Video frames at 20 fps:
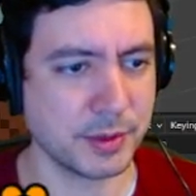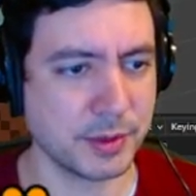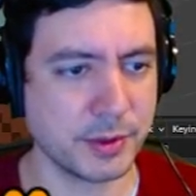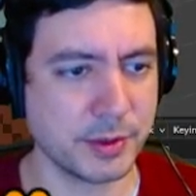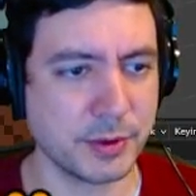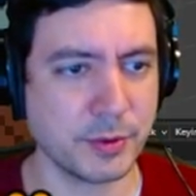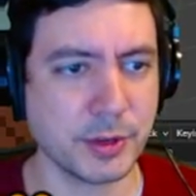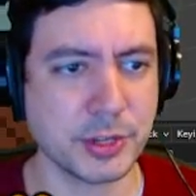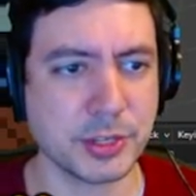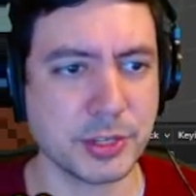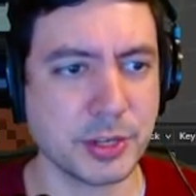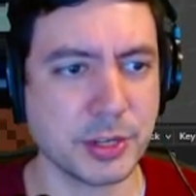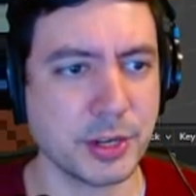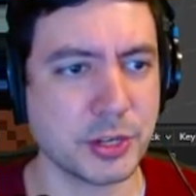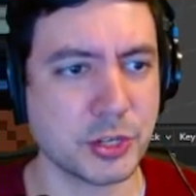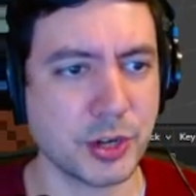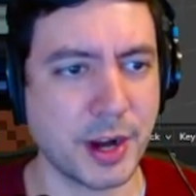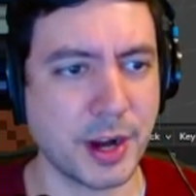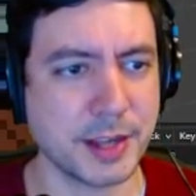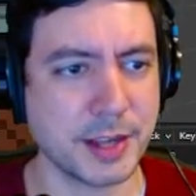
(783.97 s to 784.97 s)
We're just gonna
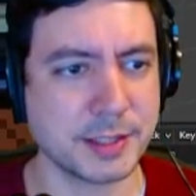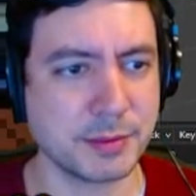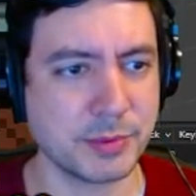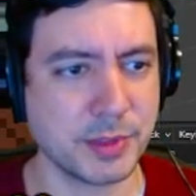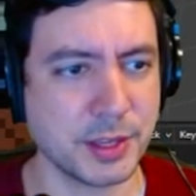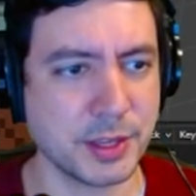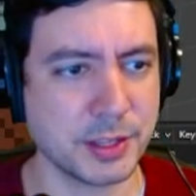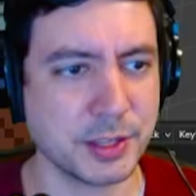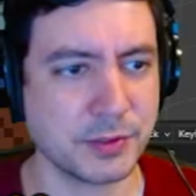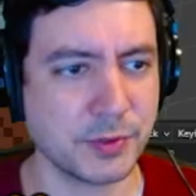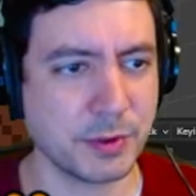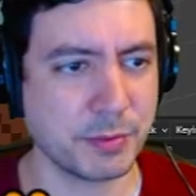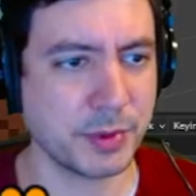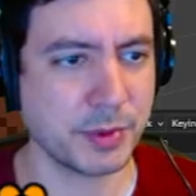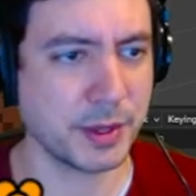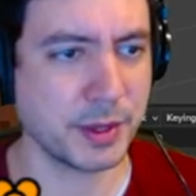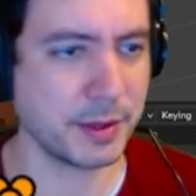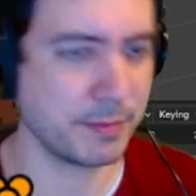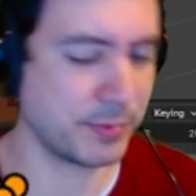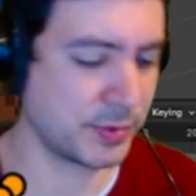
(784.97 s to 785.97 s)
try some things for a
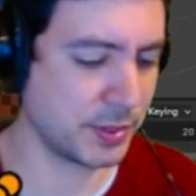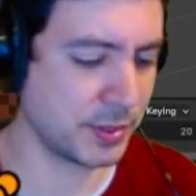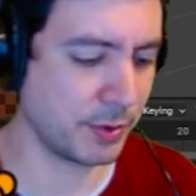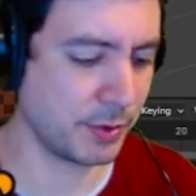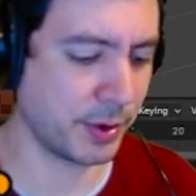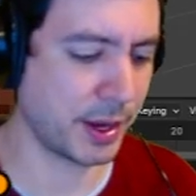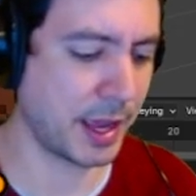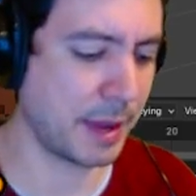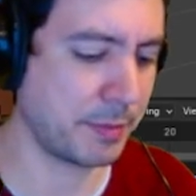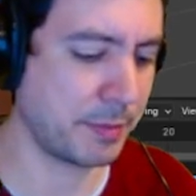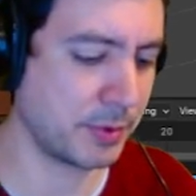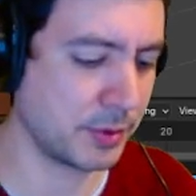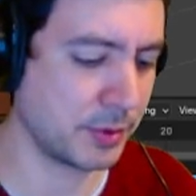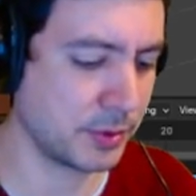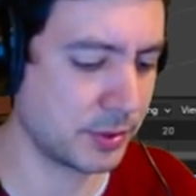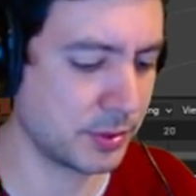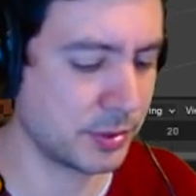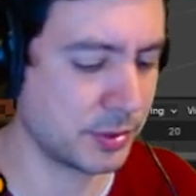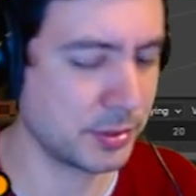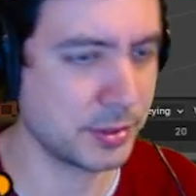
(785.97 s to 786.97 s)
bit and see what
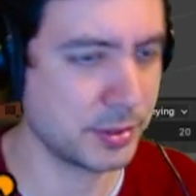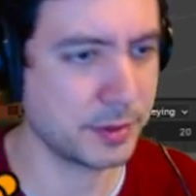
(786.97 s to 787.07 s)
happens.